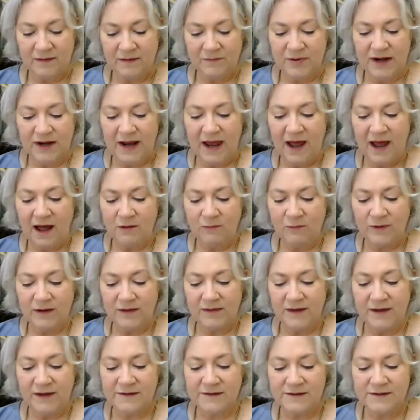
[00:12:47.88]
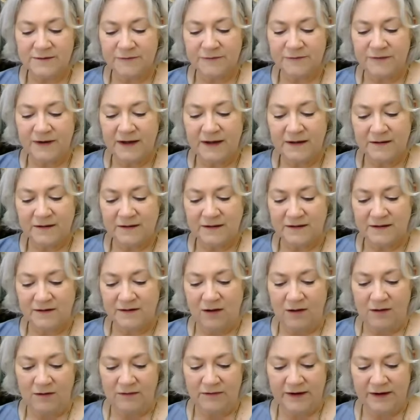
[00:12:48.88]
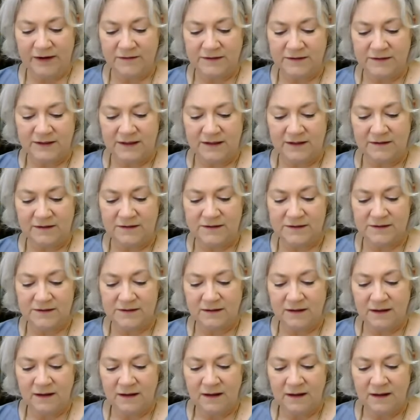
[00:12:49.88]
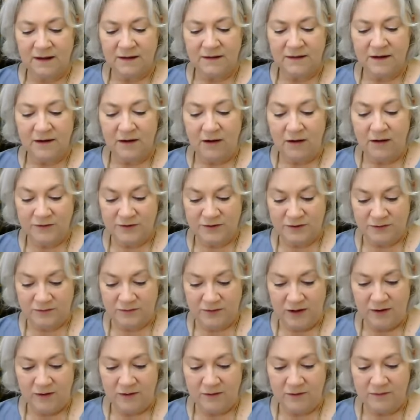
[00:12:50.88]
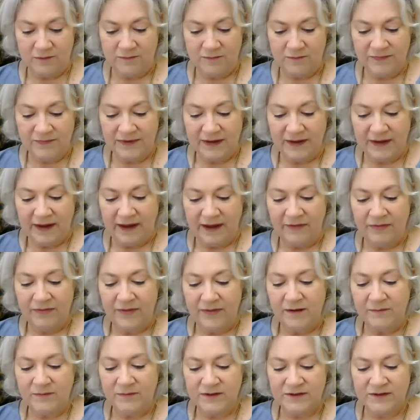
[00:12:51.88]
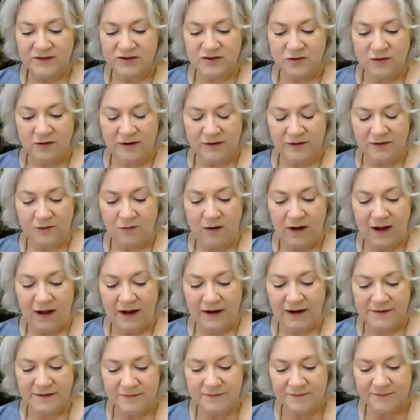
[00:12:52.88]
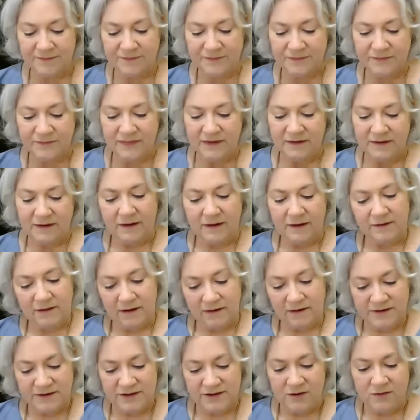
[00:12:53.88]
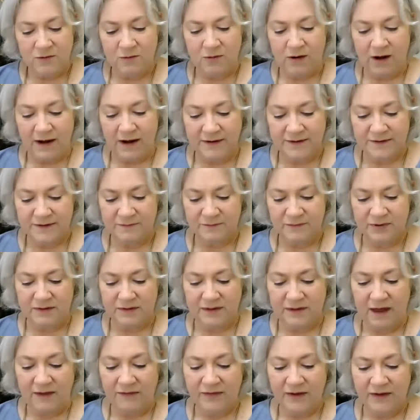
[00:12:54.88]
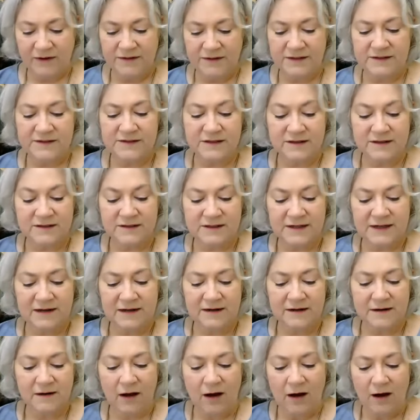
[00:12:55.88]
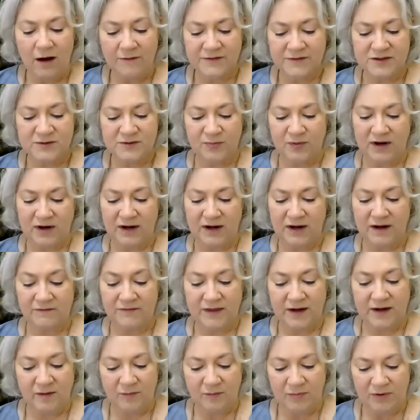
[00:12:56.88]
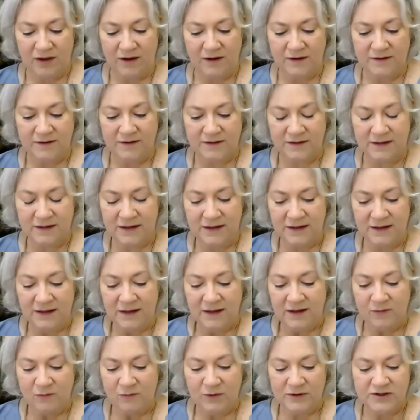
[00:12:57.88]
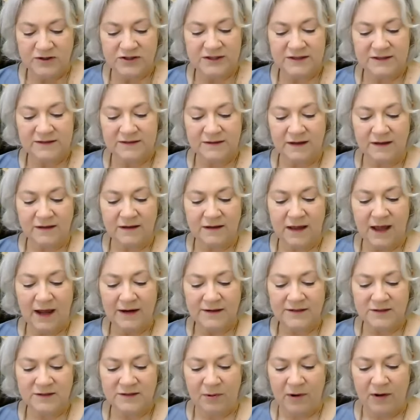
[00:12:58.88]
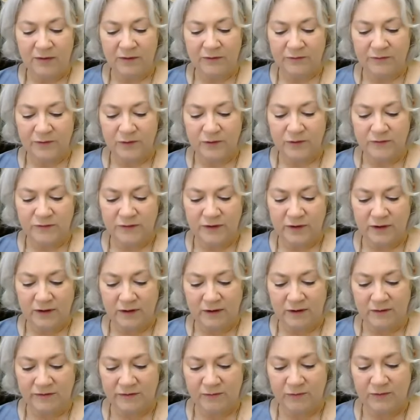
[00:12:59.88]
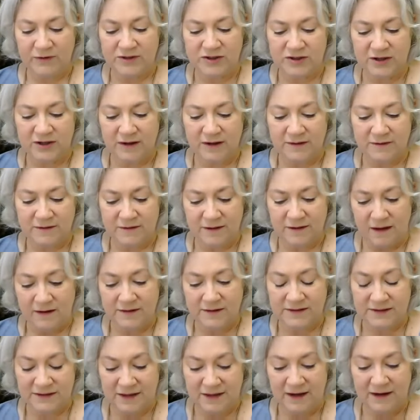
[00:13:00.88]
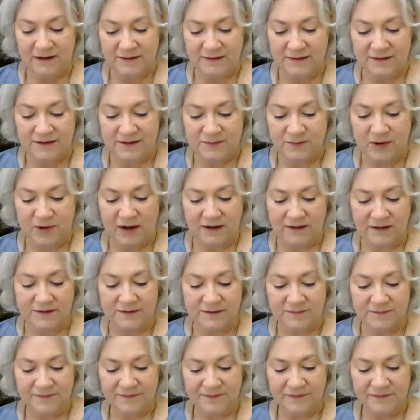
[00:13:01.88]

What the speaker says: But how we then defeated all their deeds, ye all do know, and them destroyed quite, yet not so quite, but that there did succeed an offspring of their blood, which did alight upon the fruitful earth, which doth us yet despite.